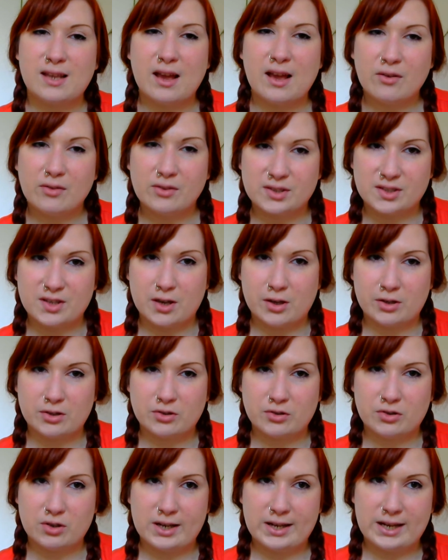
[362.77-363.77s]
stay on the
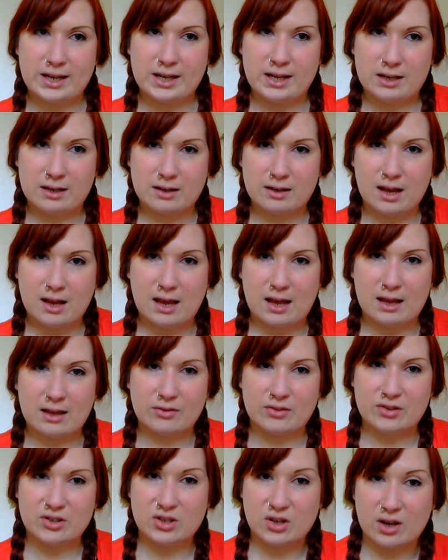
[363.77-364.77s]
sertraline
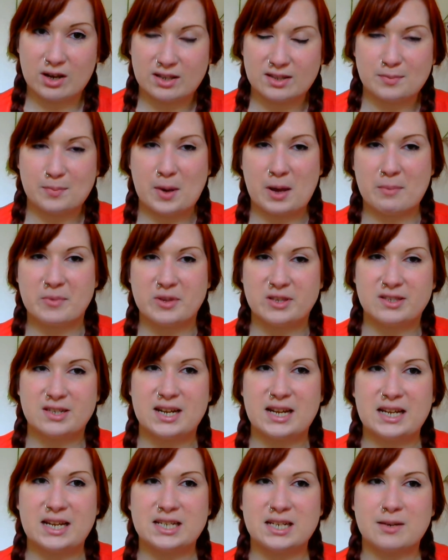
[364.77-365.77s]
and the diazepam as
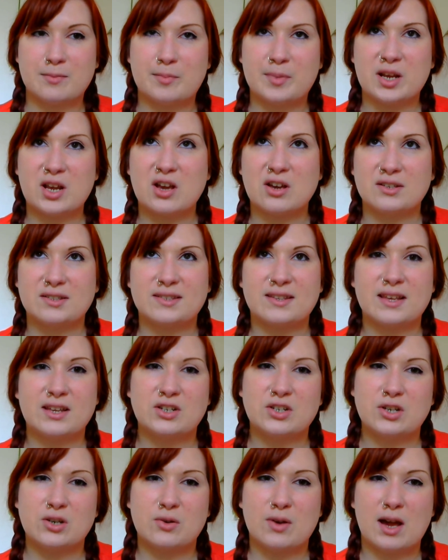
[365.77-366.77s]
needed because they
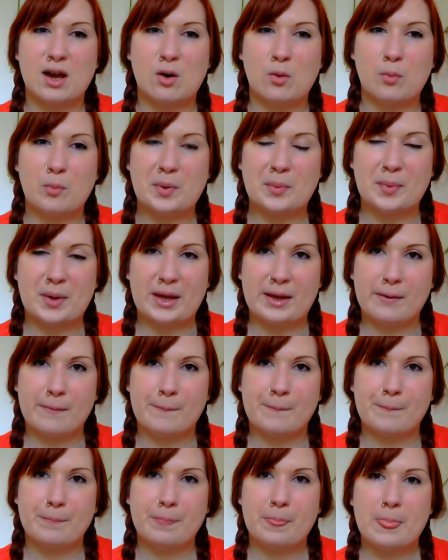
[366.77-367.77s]
do help a bit.
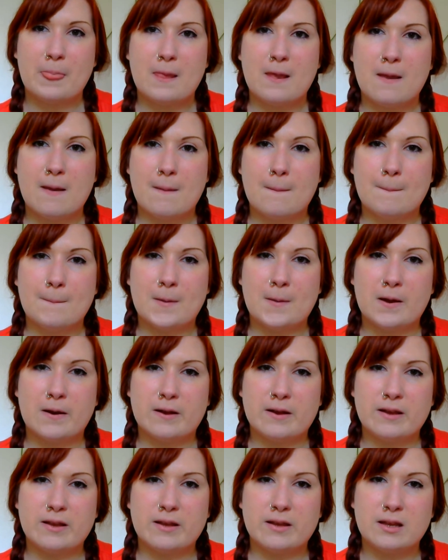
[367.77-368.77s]

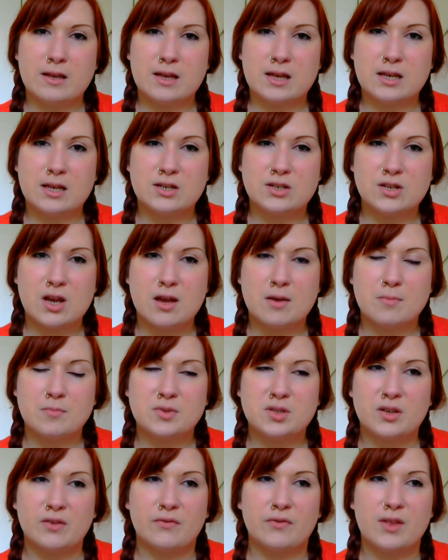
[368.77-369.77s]
But in
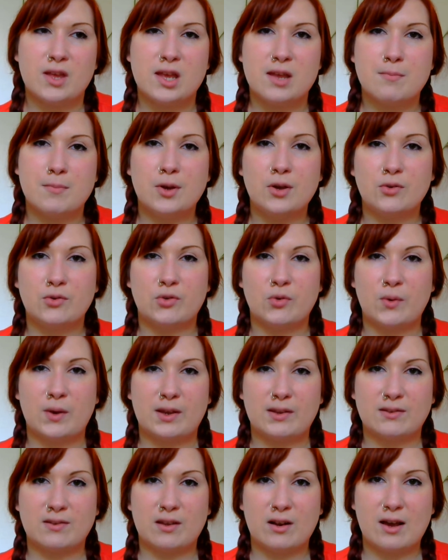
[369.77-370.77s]
terms of the mood
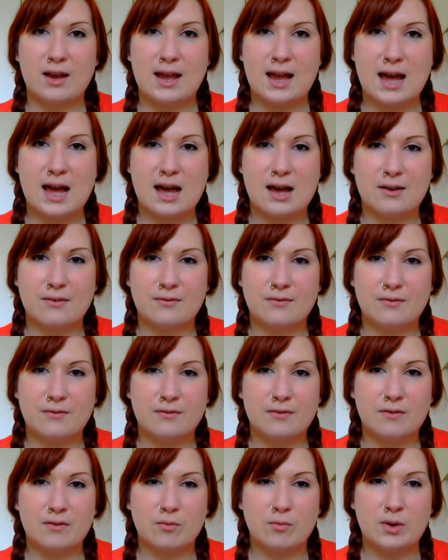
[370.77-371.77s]
swings that I have,
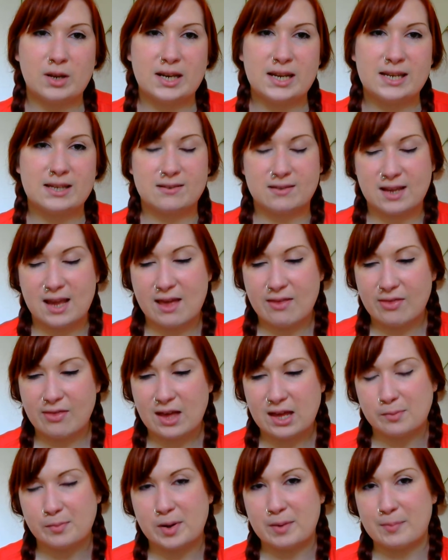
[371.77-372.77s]
we need to get
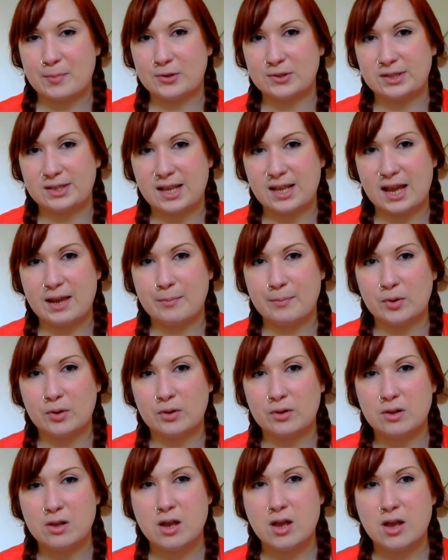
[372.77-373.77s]
that a bit more stable.